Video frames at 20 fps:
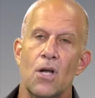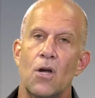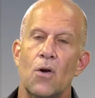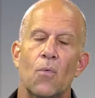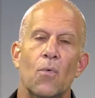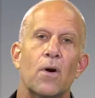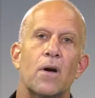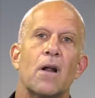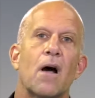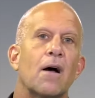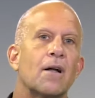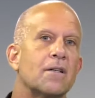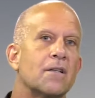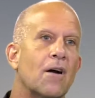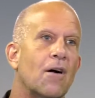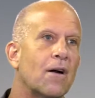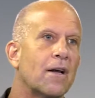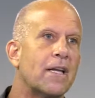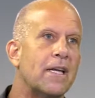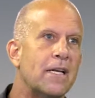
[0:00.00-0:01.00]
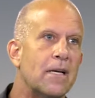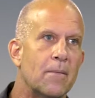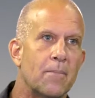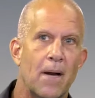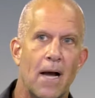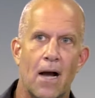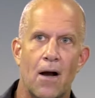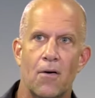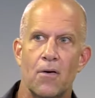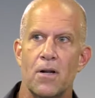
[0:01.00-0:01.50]
We're not talking
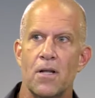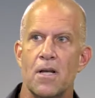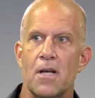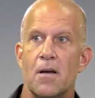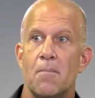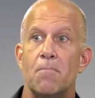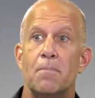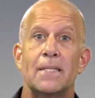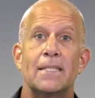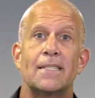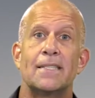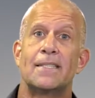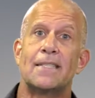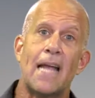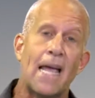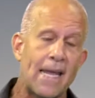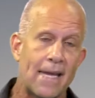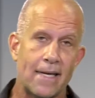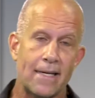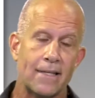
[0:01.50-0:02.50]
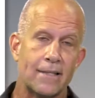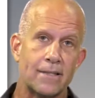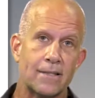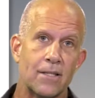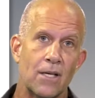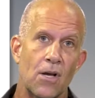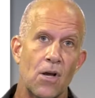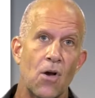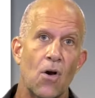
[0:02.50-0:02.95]
about mistakes,